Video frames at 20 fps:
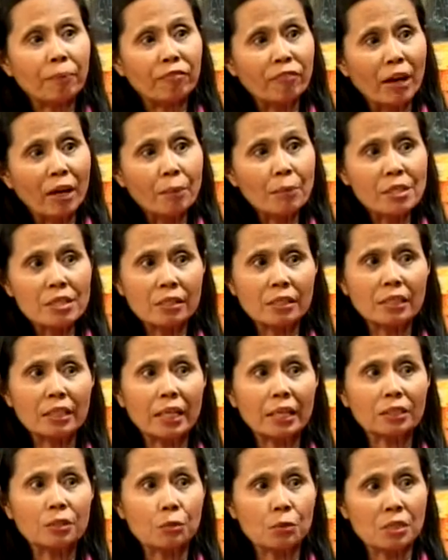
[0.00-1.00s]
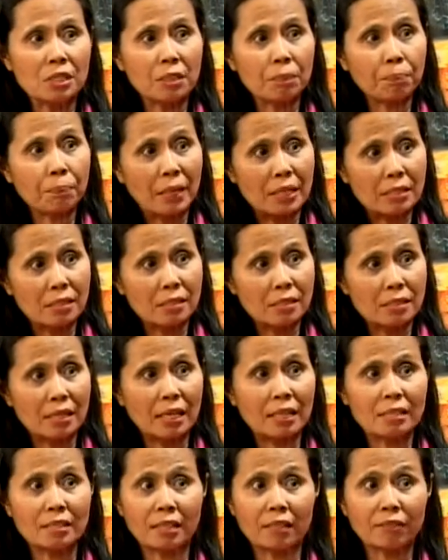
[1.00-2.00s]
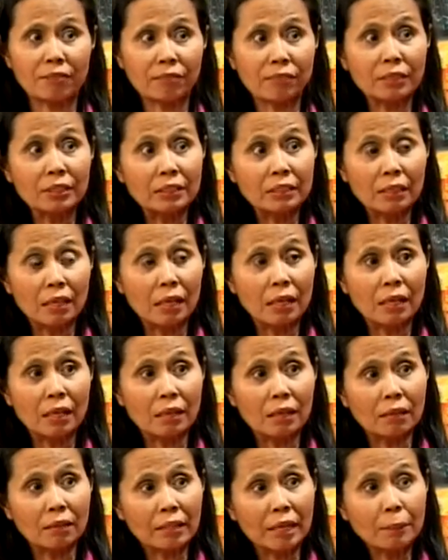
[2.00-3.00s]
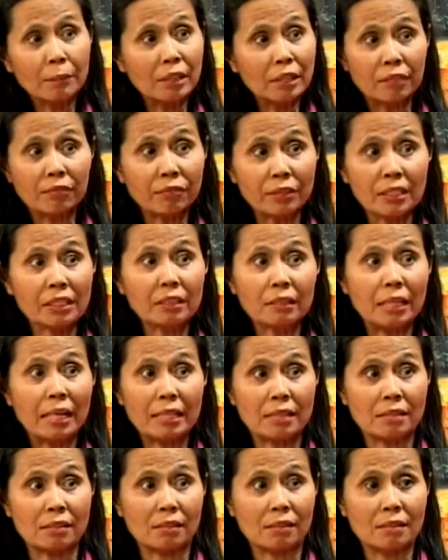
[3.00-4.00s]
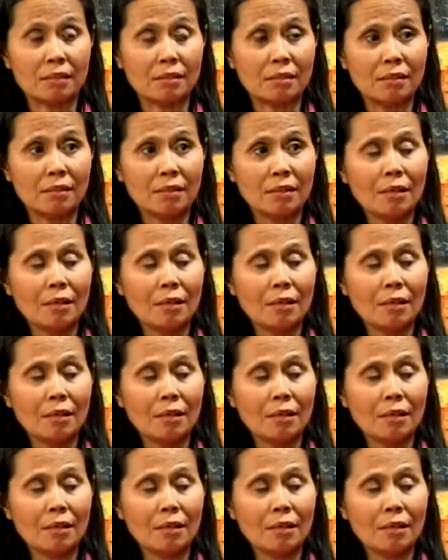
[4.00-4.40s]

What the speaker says: Farmers are not using pesticides and chemical fertilizers.